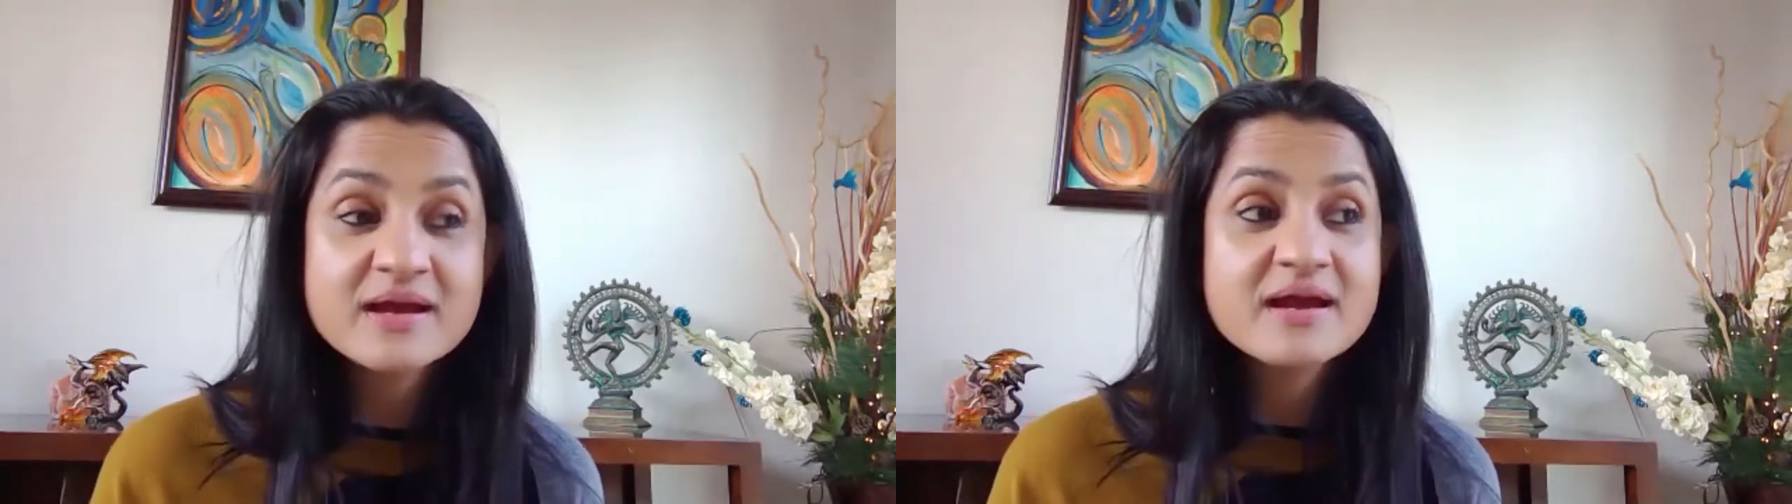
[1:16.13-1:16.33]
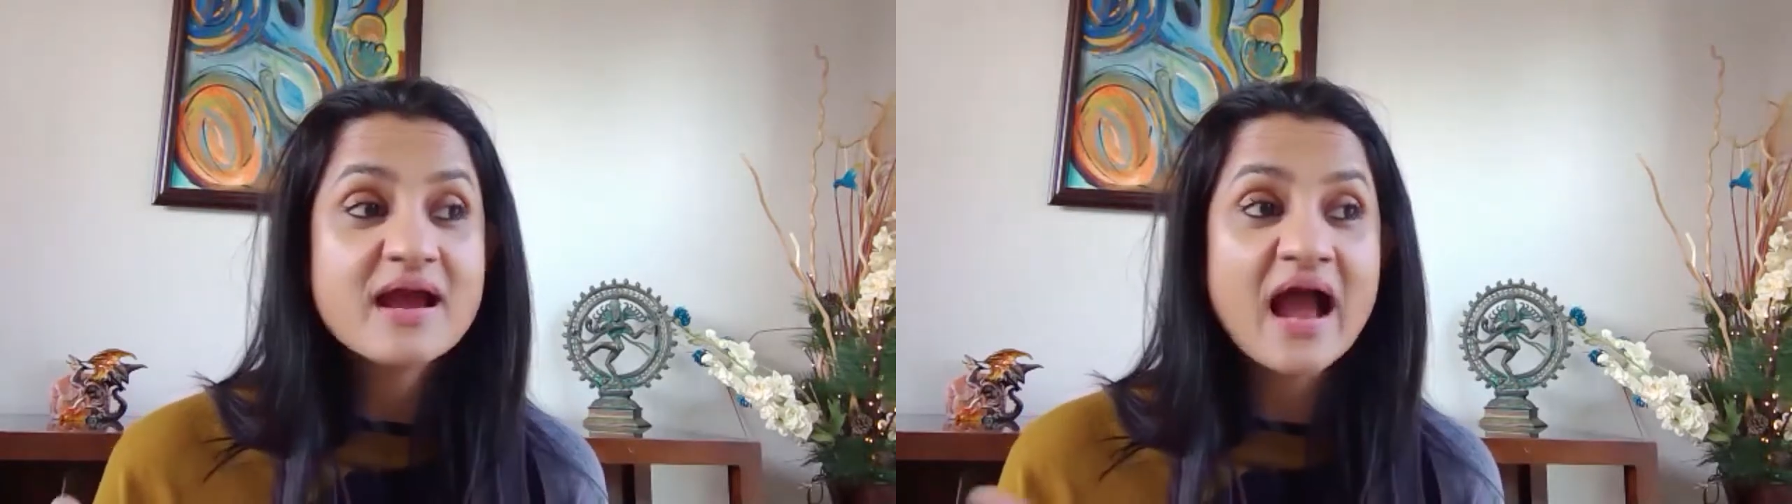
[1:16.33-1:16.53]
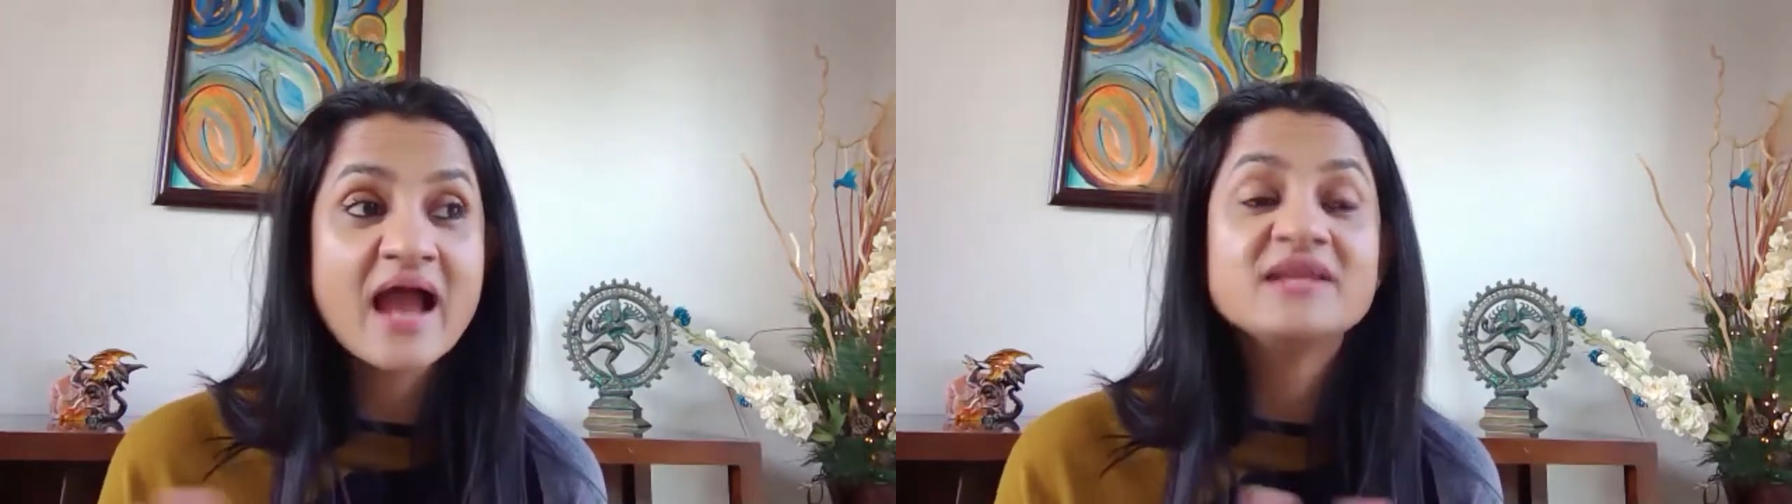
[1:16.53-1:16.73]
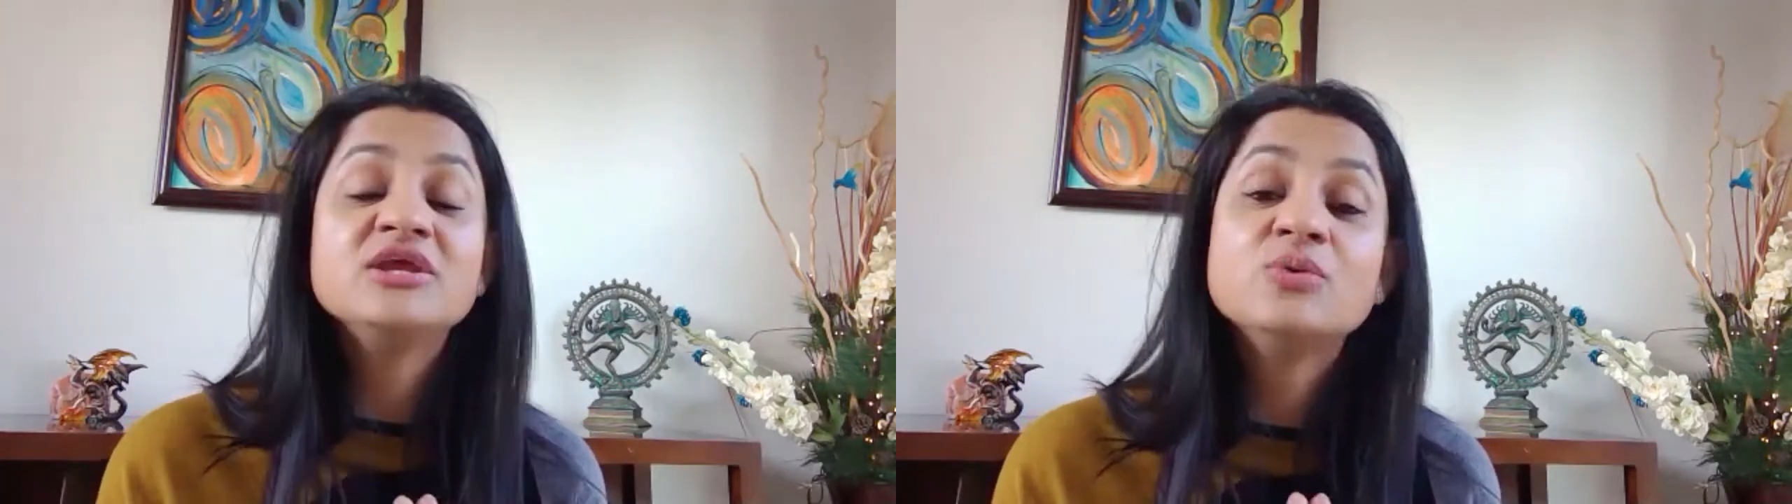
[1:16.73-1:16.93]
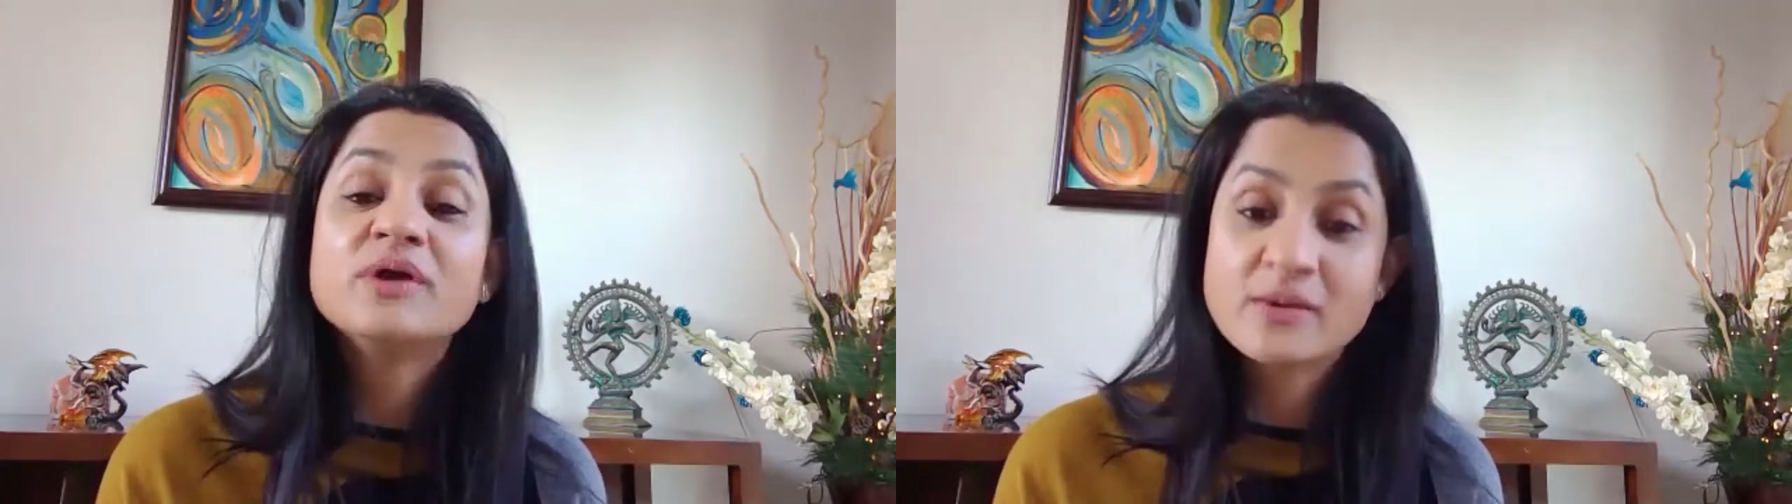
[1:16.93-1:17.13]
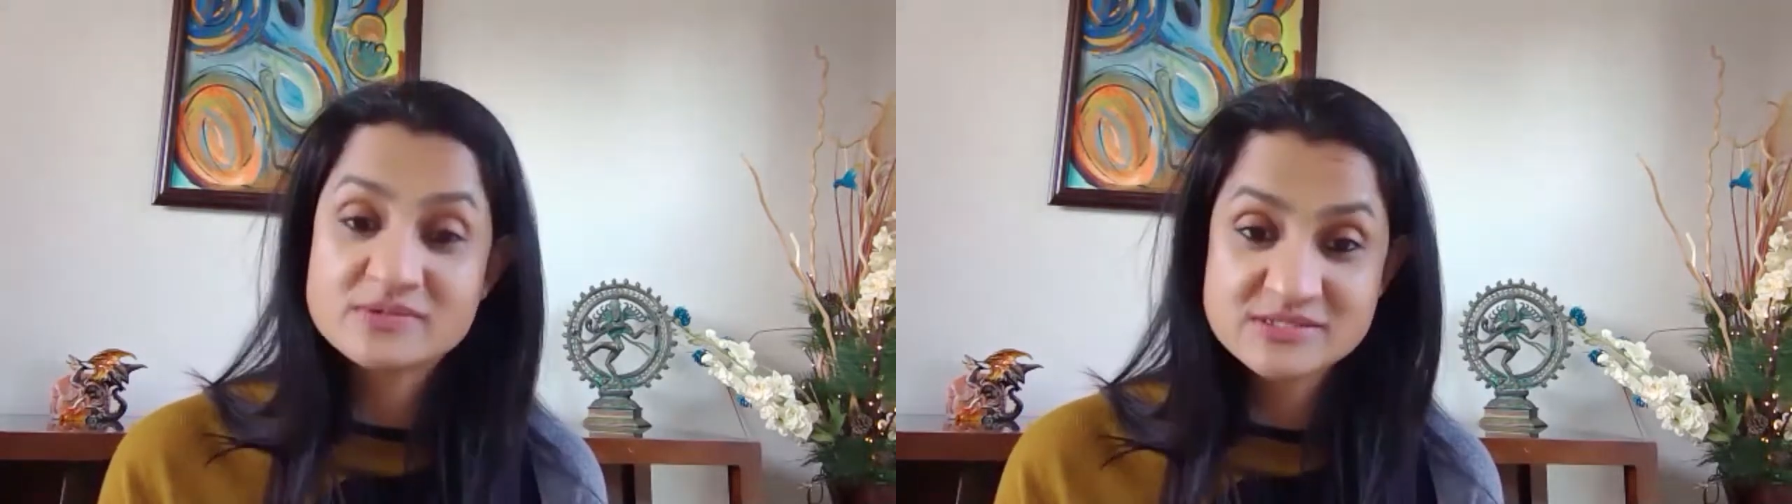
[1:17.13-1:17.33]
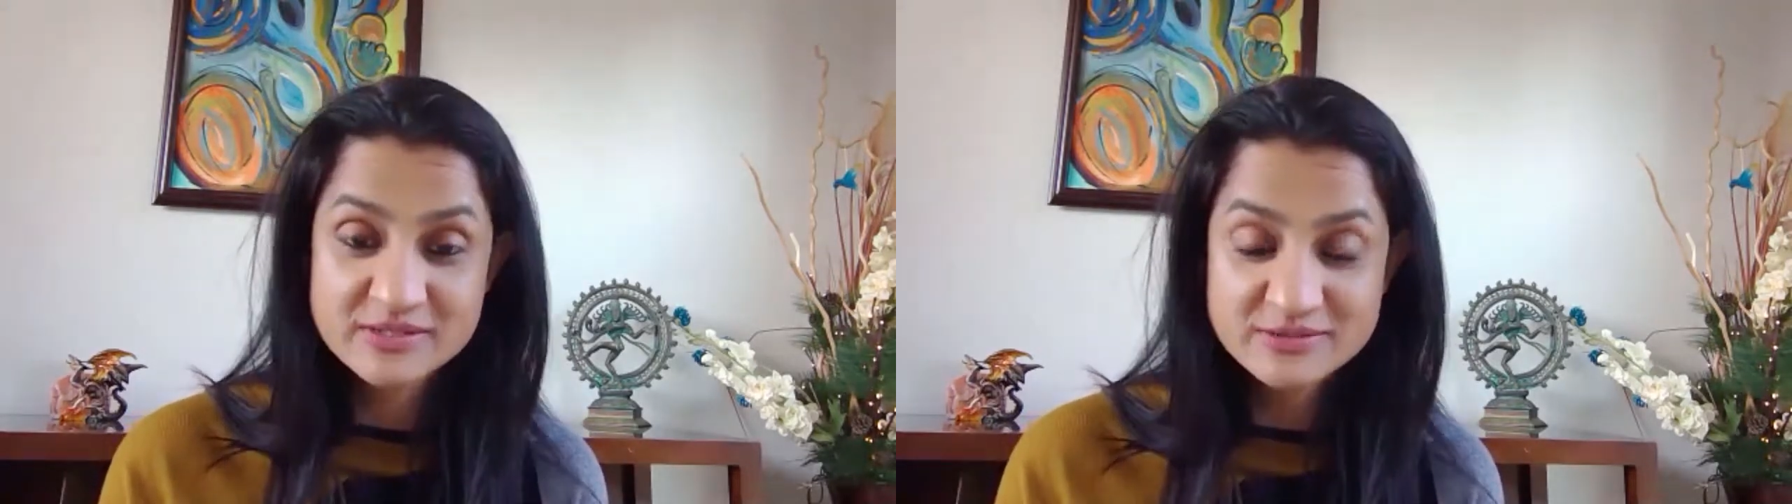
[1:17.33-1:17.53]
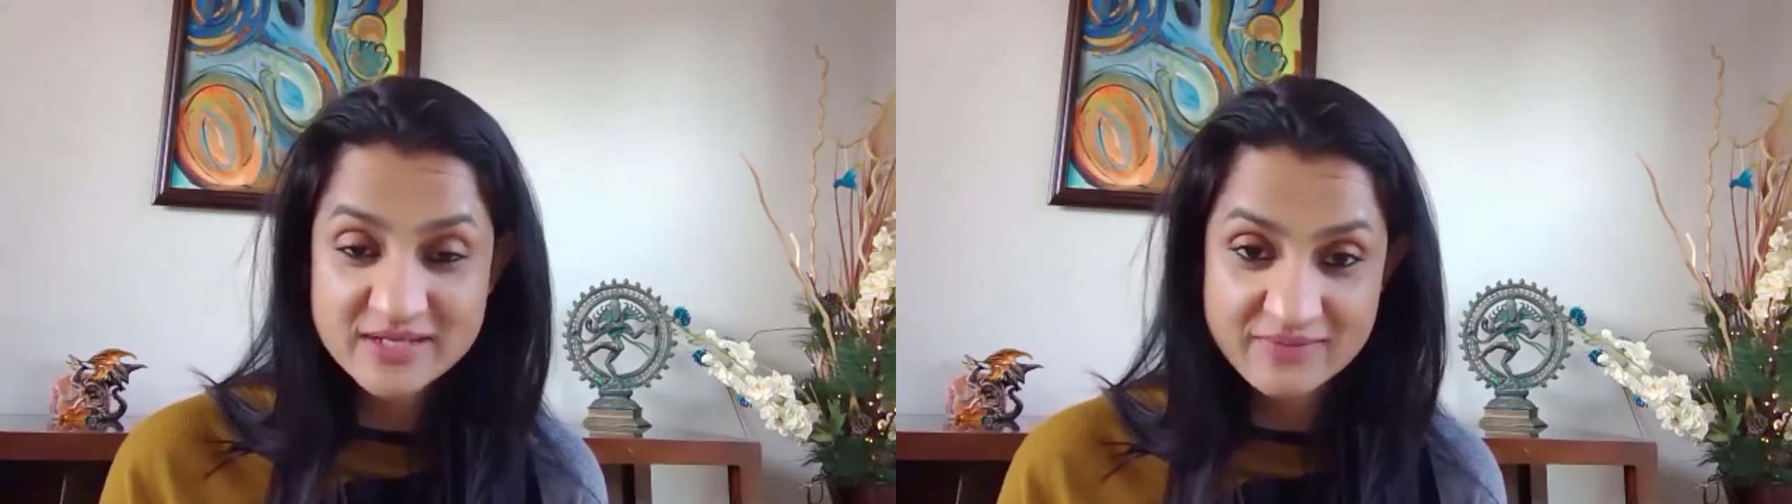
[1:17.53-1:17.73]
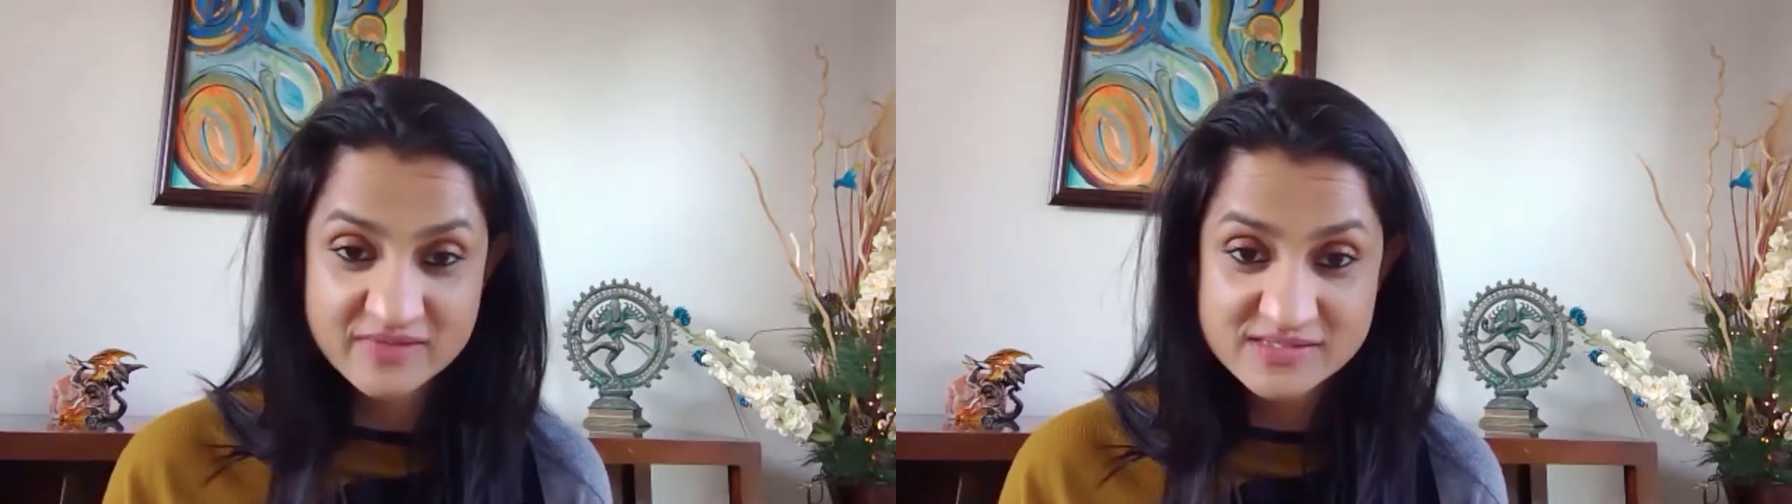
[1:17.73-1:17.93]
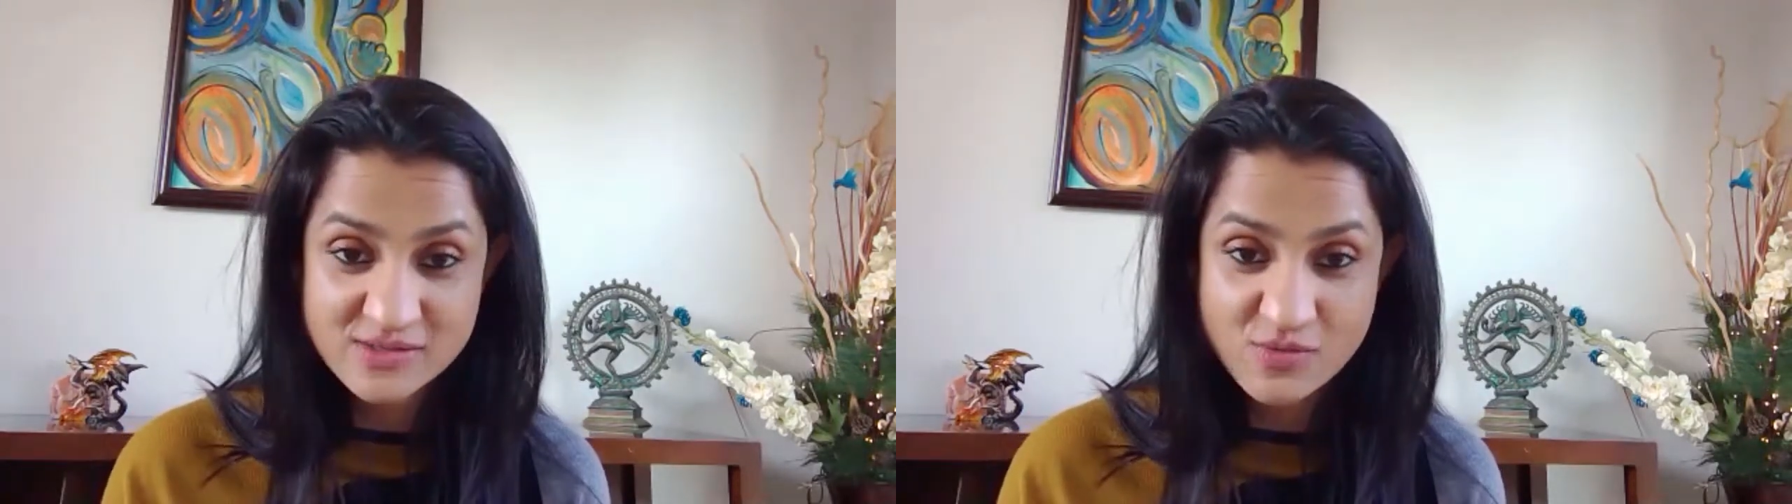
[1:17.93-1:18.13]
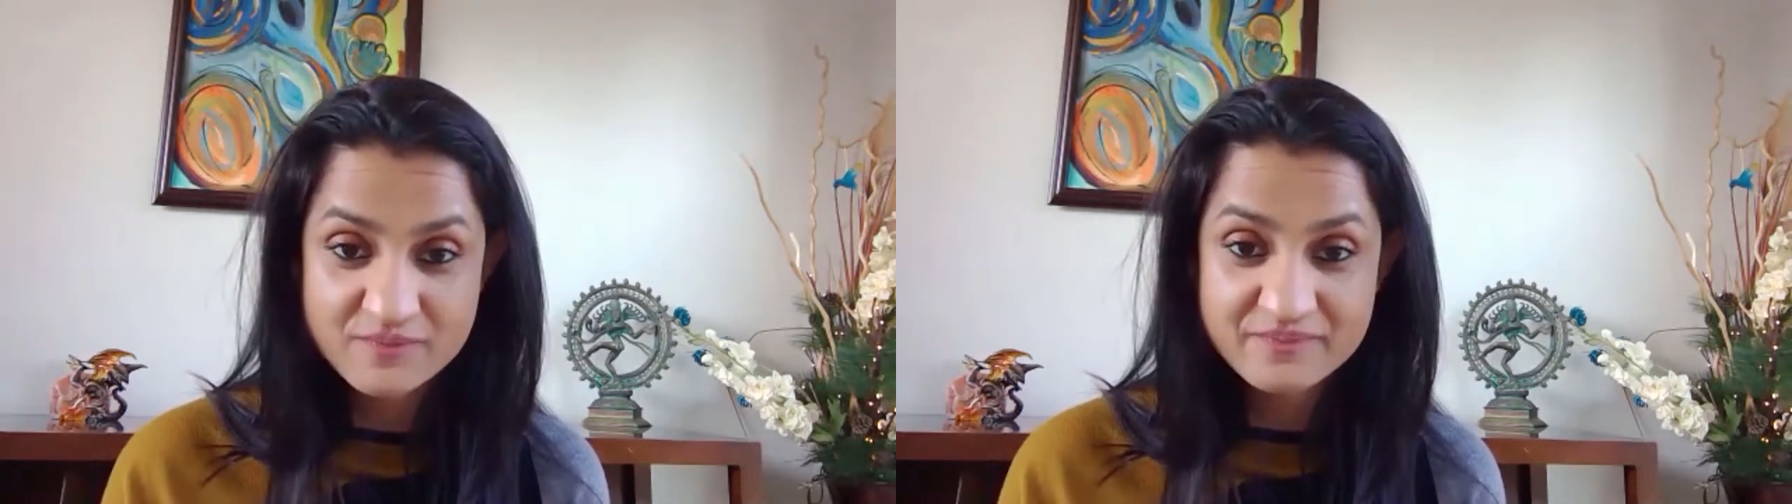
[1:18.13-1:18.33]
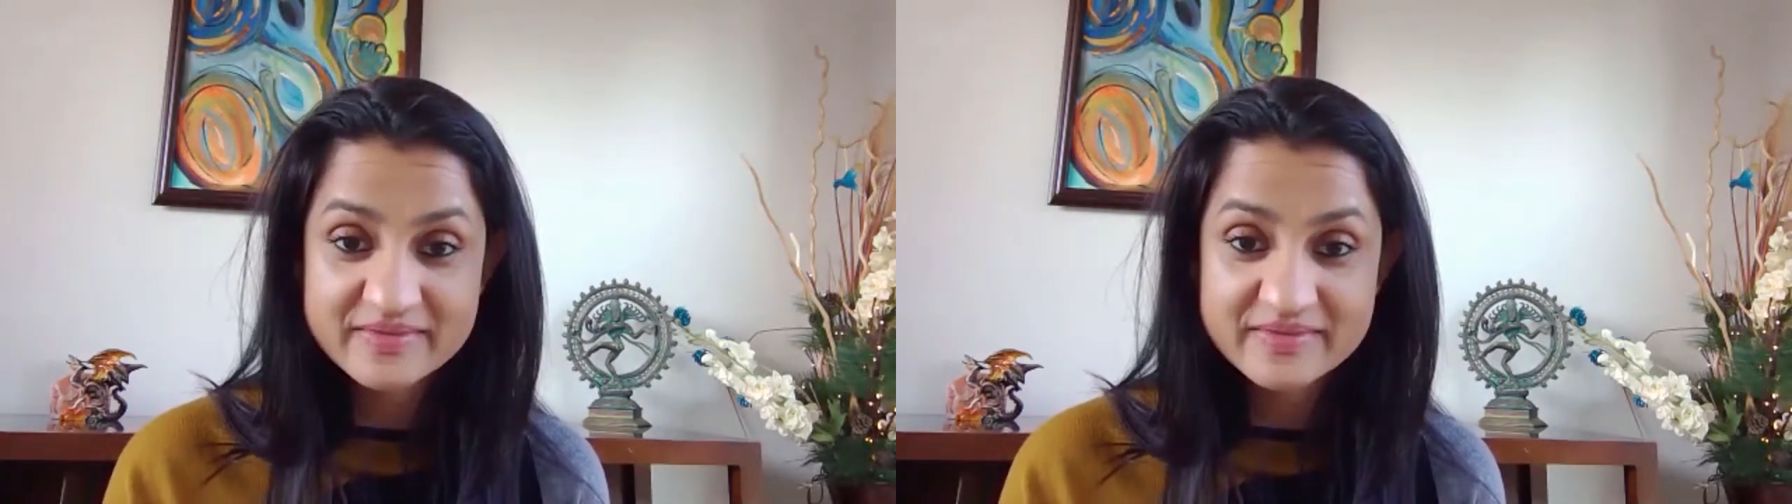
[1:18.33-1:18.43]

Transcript: I knew what I was going to name this home.